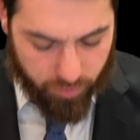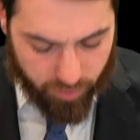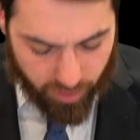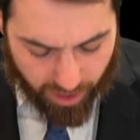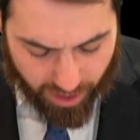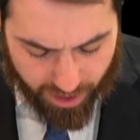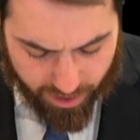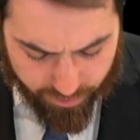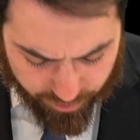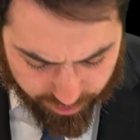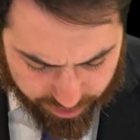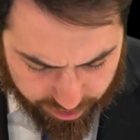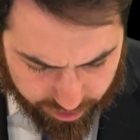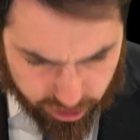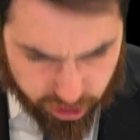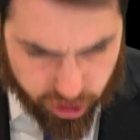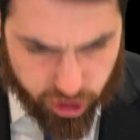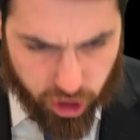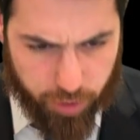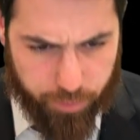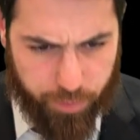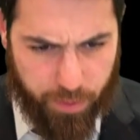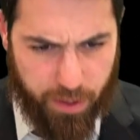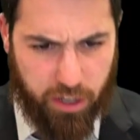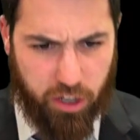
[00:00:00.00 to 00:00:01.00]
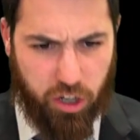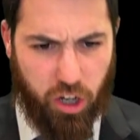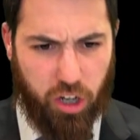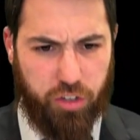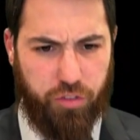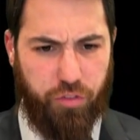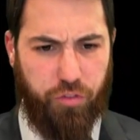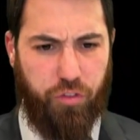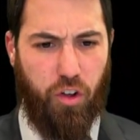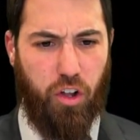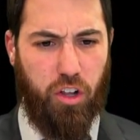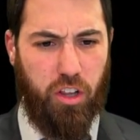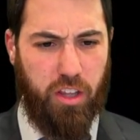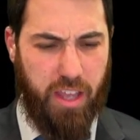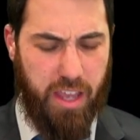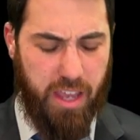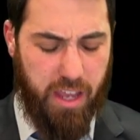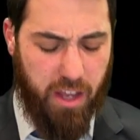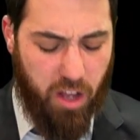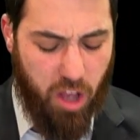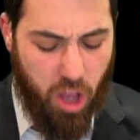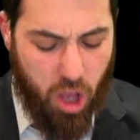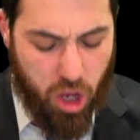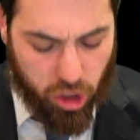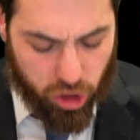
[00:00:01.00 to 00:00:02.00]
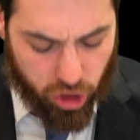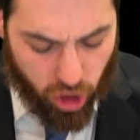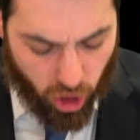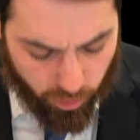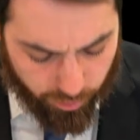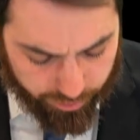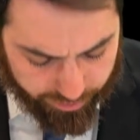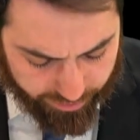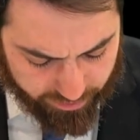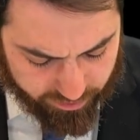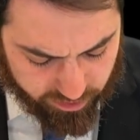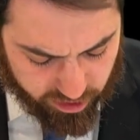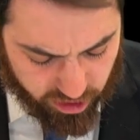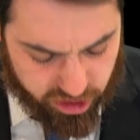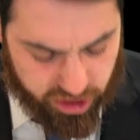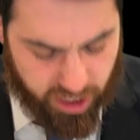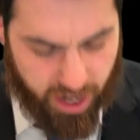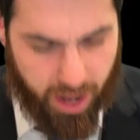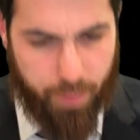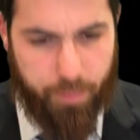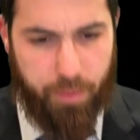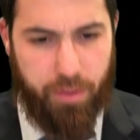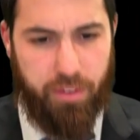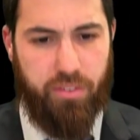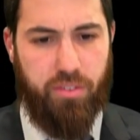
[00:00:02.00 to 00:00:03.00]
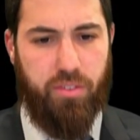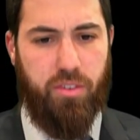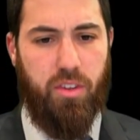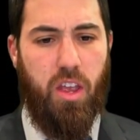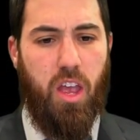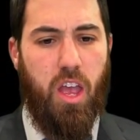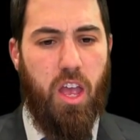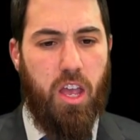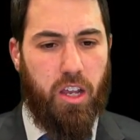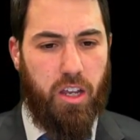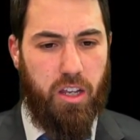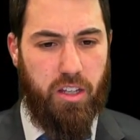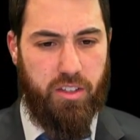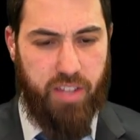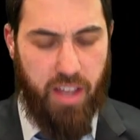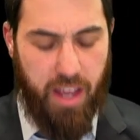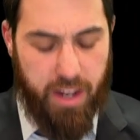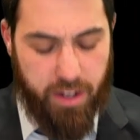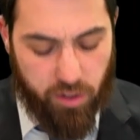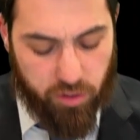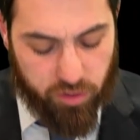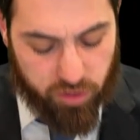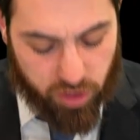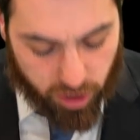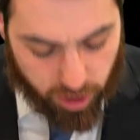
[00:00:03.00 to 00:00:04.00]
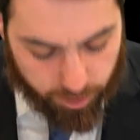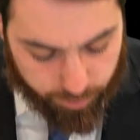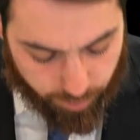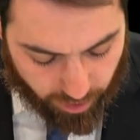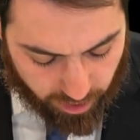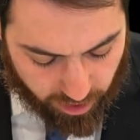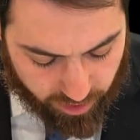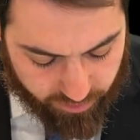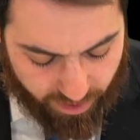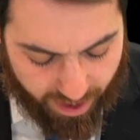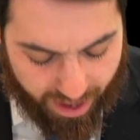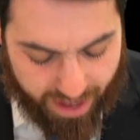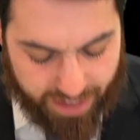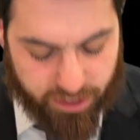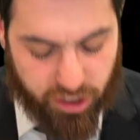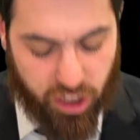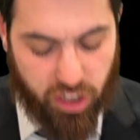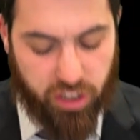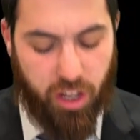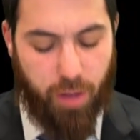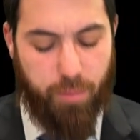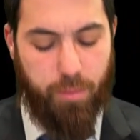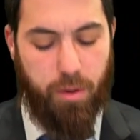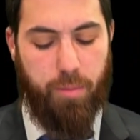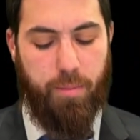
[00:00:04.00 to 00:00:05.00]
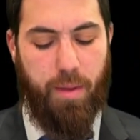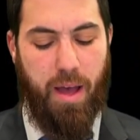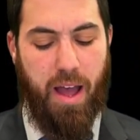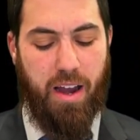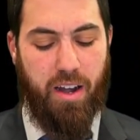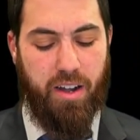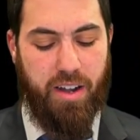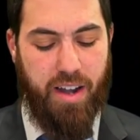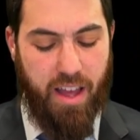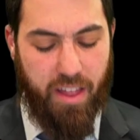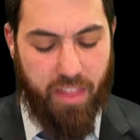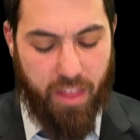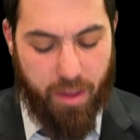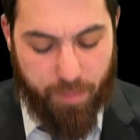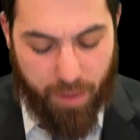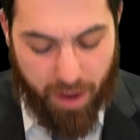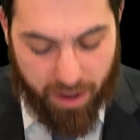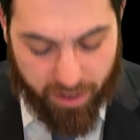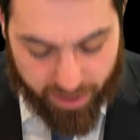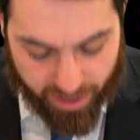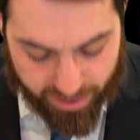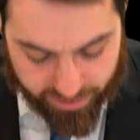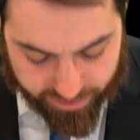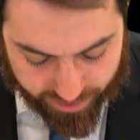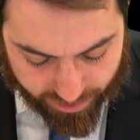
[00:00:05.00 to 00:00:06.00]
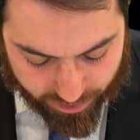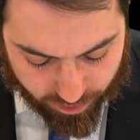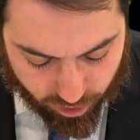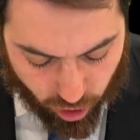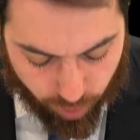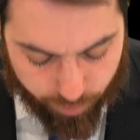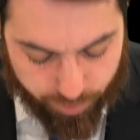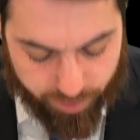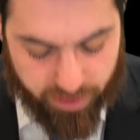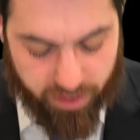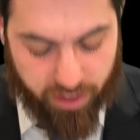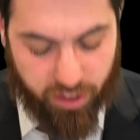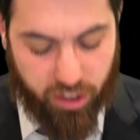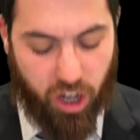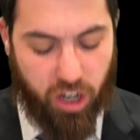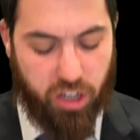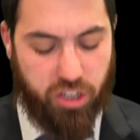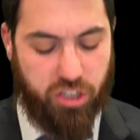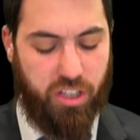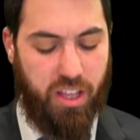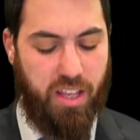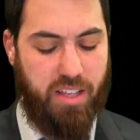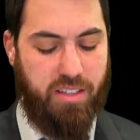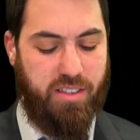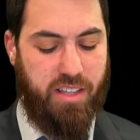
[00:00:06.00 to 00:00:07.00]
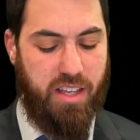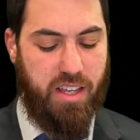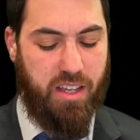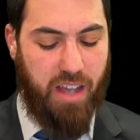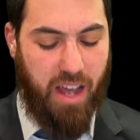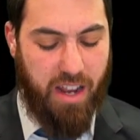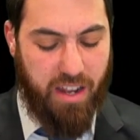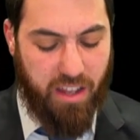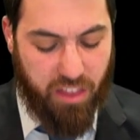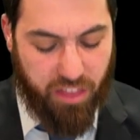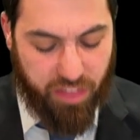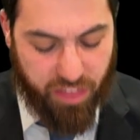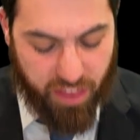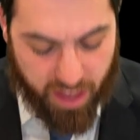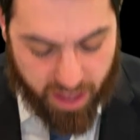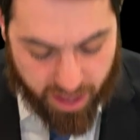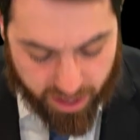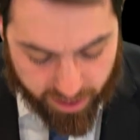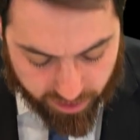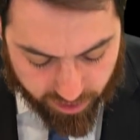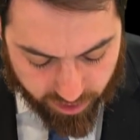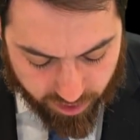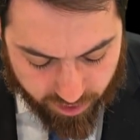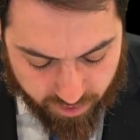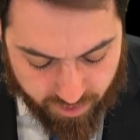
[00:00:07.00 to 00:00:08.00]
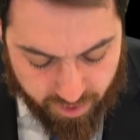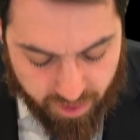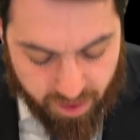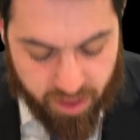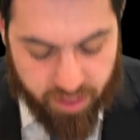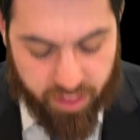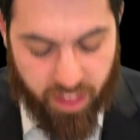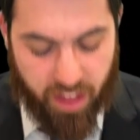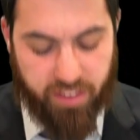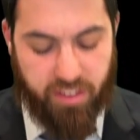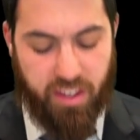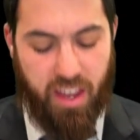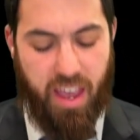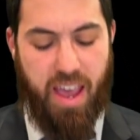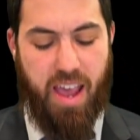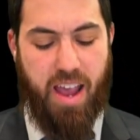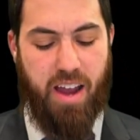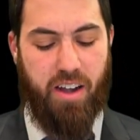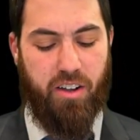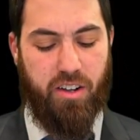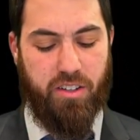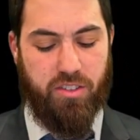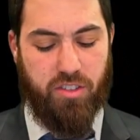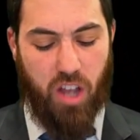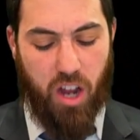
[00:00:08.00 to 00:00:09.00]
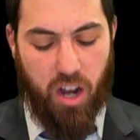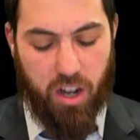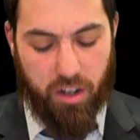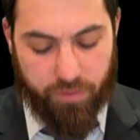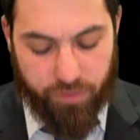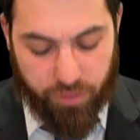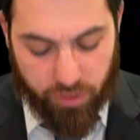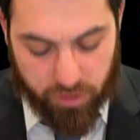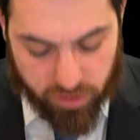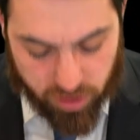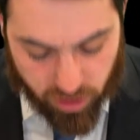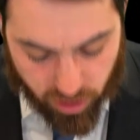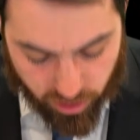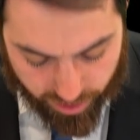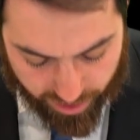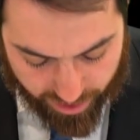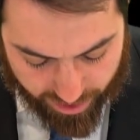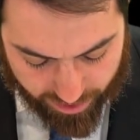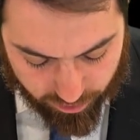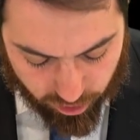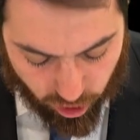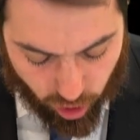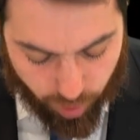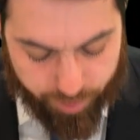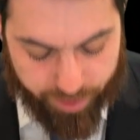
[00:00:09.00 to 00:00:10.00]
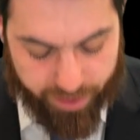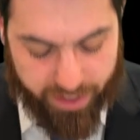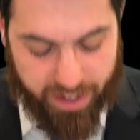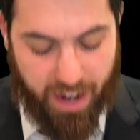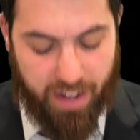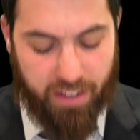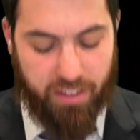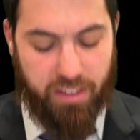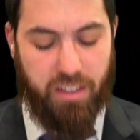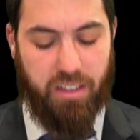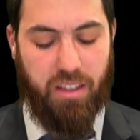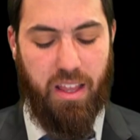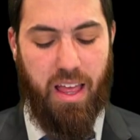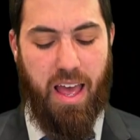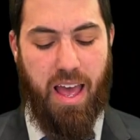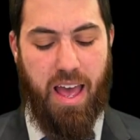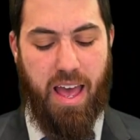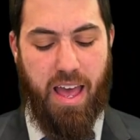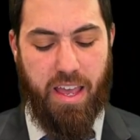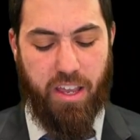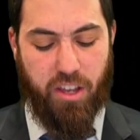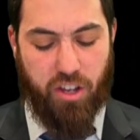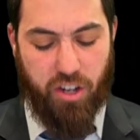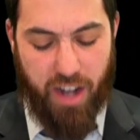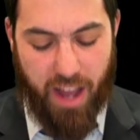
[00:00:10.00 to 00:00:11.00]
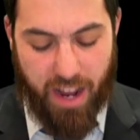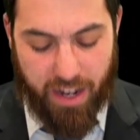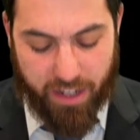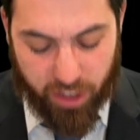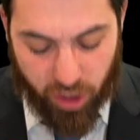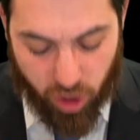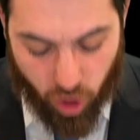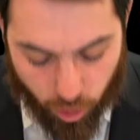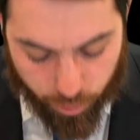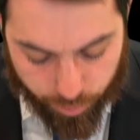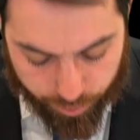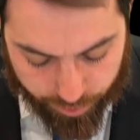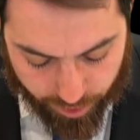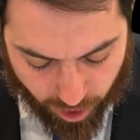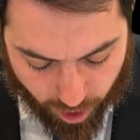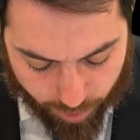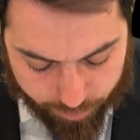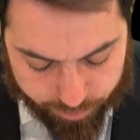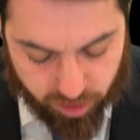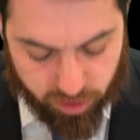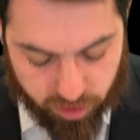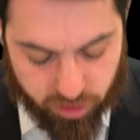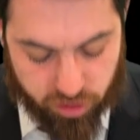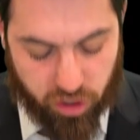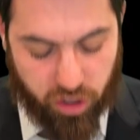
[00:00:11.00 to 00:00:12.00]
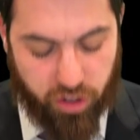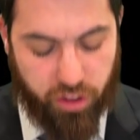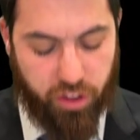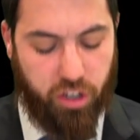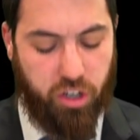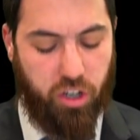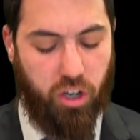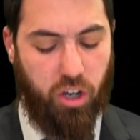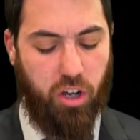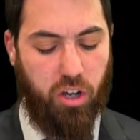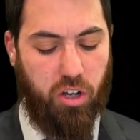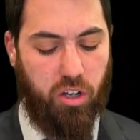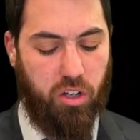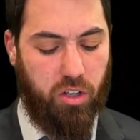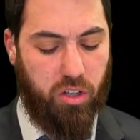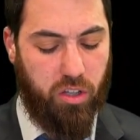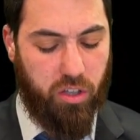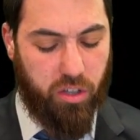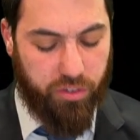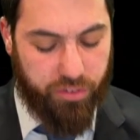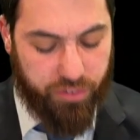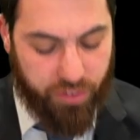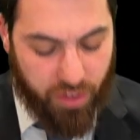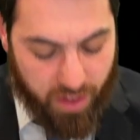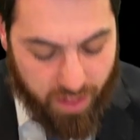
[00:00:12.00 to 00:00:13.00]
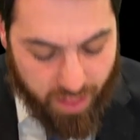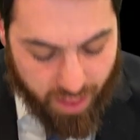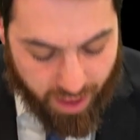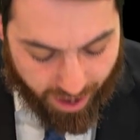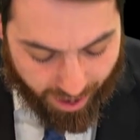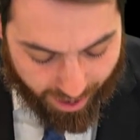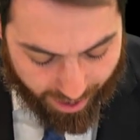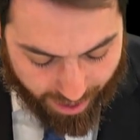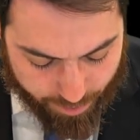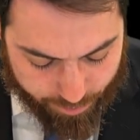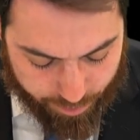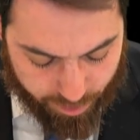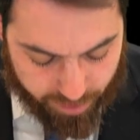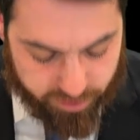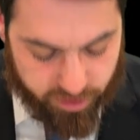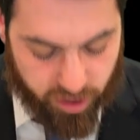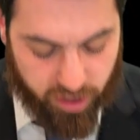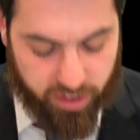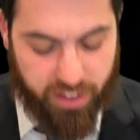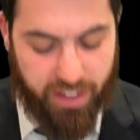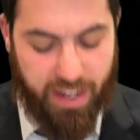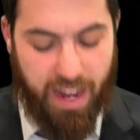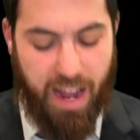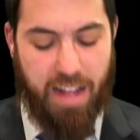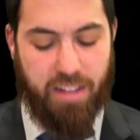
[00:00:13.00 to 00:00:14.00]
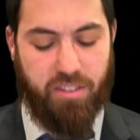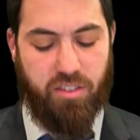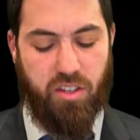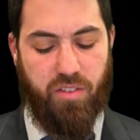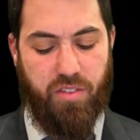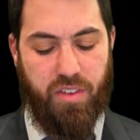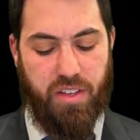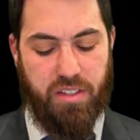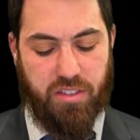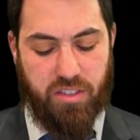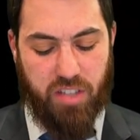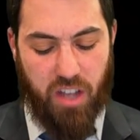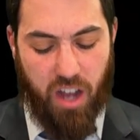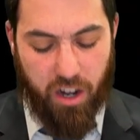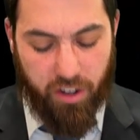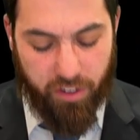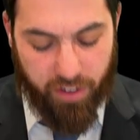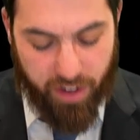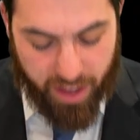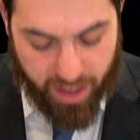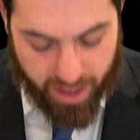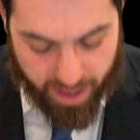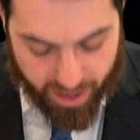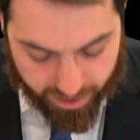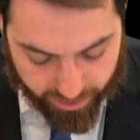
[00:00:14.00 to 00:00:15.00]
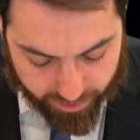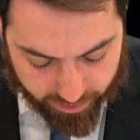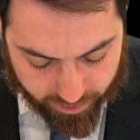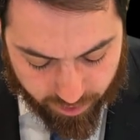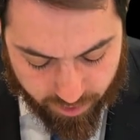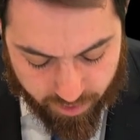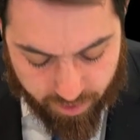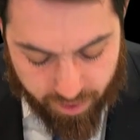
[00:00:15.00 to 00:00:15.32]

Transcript: everything should be cooked fully going into Shabbos. Continues the Gemara of Hasha Damar Mara. Now that Mar said, "Call me the kosh Lezik. Anything that the air is harmful to it, lomi galile. You're not going to open up to stir the coals. Haibis or the gadri visarik.